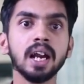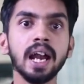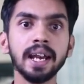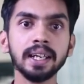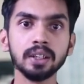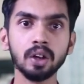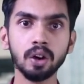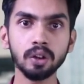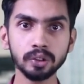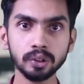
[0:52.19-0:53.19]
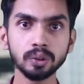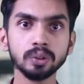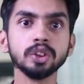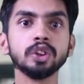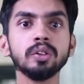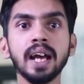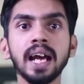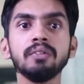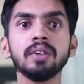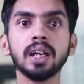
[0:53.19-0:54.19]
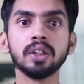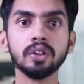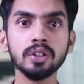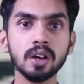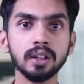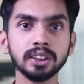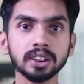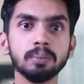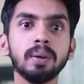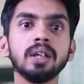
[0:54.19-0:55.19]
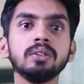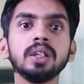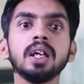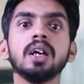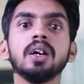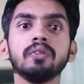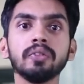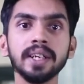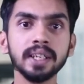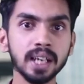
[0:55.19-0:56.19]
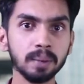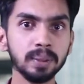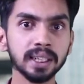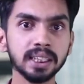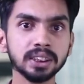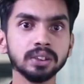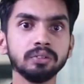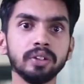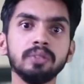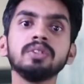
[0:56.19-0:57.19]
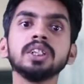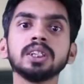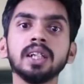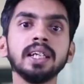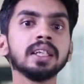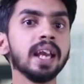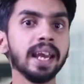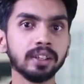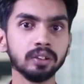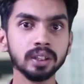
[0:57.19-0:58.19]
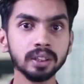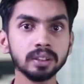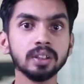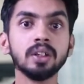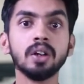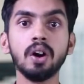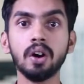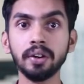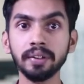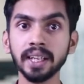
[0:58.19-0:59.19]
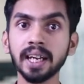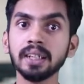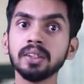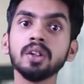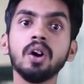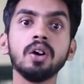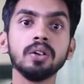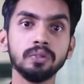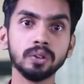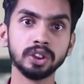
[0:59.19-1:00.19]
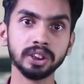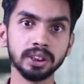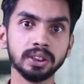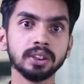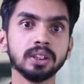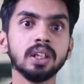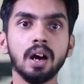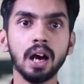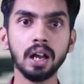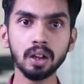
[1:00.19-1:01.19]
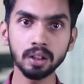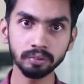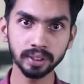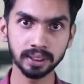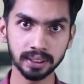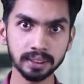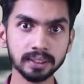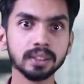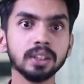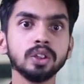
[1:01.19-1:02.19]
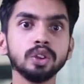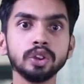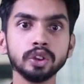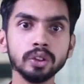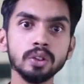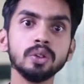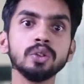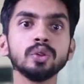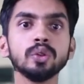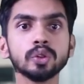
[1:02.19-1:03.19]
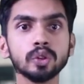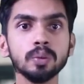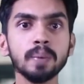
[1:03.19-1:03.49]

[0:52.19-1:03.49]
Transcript: and also should have a good knowledge about front-end application frameworks like Angular or React or Vue.js. Along with this, you should know source code